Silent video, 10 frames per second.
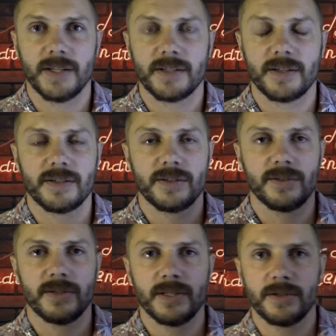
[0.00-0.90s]
So it's a
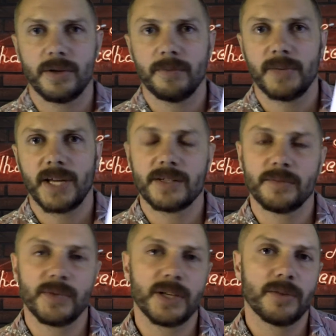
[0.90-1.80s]
good little
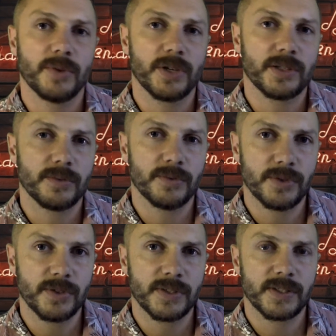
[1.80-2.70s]
combination. We're going to work
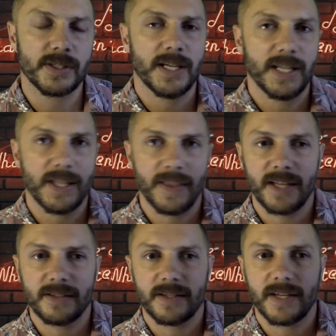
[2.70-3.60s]
towards
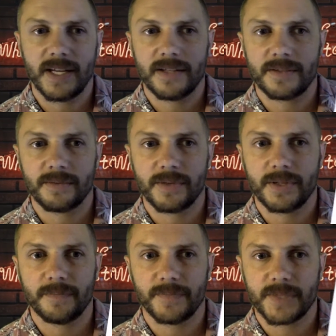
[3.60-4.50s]
that today as
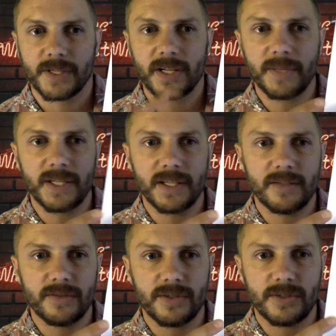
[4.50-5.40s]
well. So let me
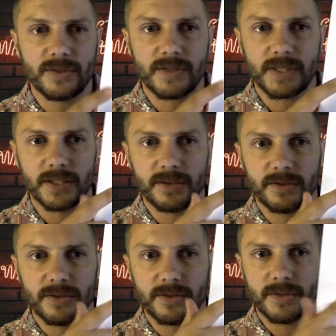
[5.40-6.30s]
introduce
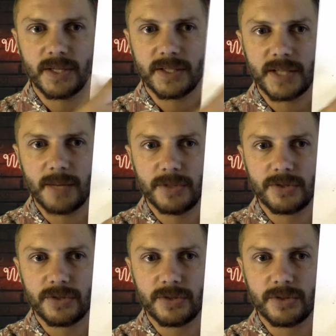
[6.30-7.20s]
you to
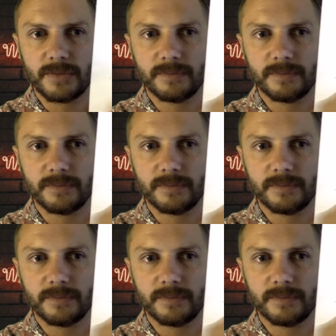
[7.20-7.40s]
tablature.